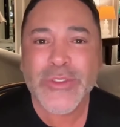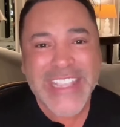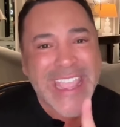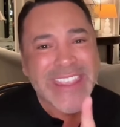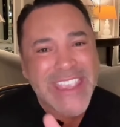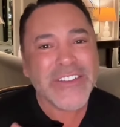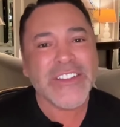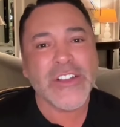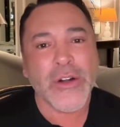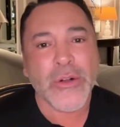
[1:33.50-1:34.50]
So 10
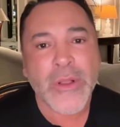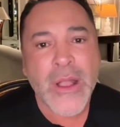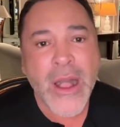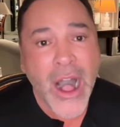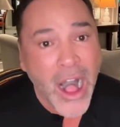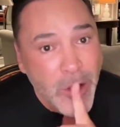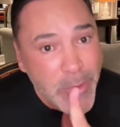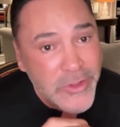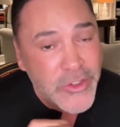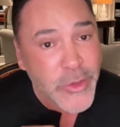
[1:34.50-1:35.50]
years ago,
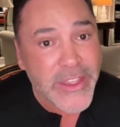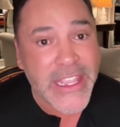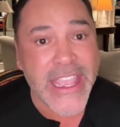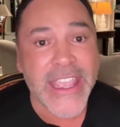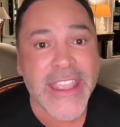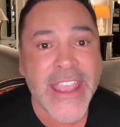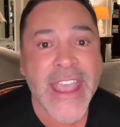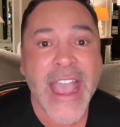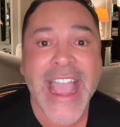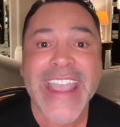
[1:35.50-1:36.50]
almost to the day,
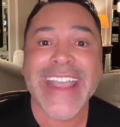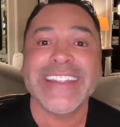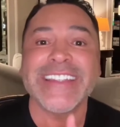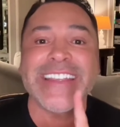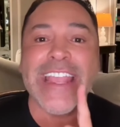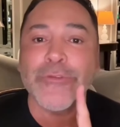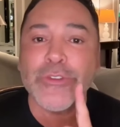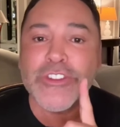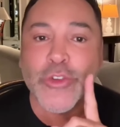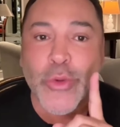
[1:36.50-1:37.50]
I had
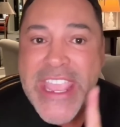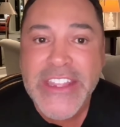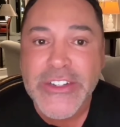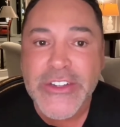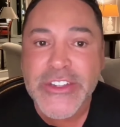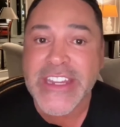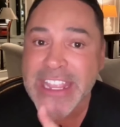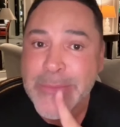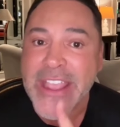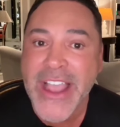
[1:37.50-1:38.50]
several traders
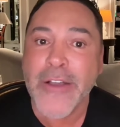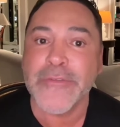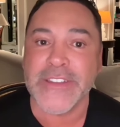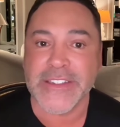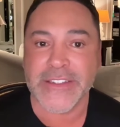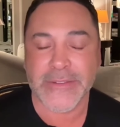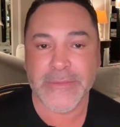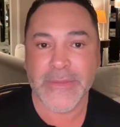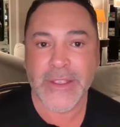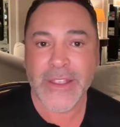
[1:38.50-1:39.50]
in my
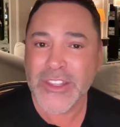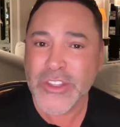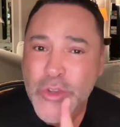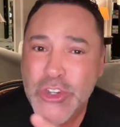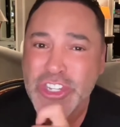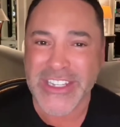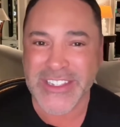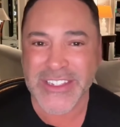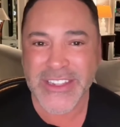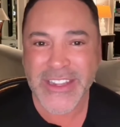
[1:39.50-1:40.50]
office.
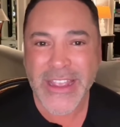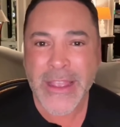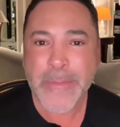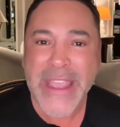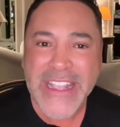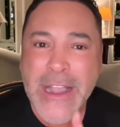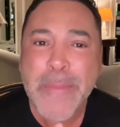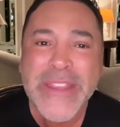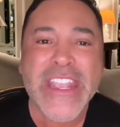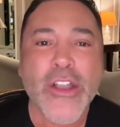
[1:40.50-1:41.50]
Douches. My
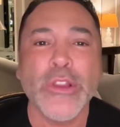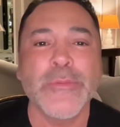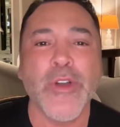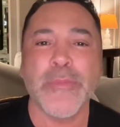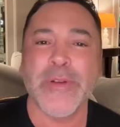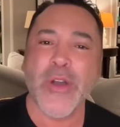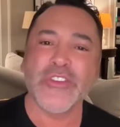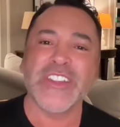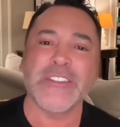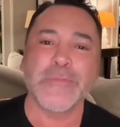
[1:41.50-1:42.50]
company, Golden Boy
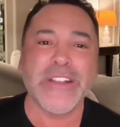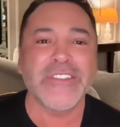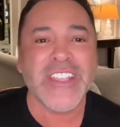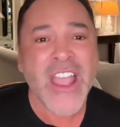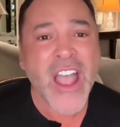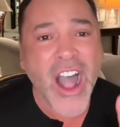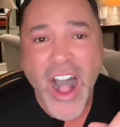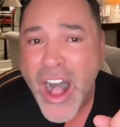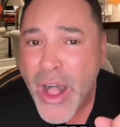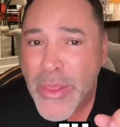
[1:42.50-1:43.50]
Promotions, built
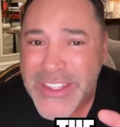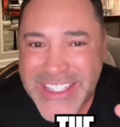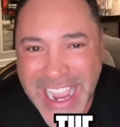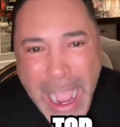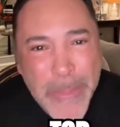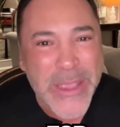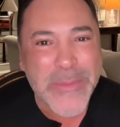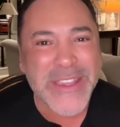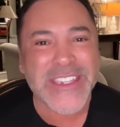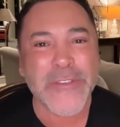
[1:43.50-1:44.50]
all the top
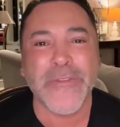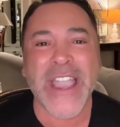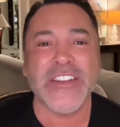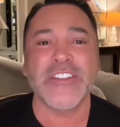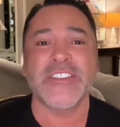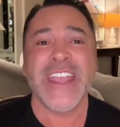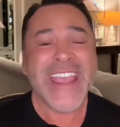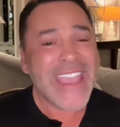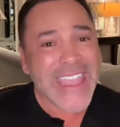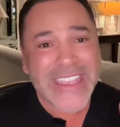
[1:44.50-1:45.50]
PBC fighters,
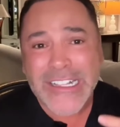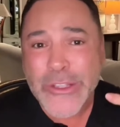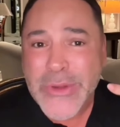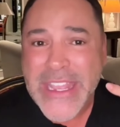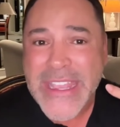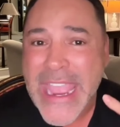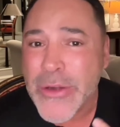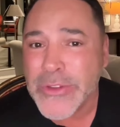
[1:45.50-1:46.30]
including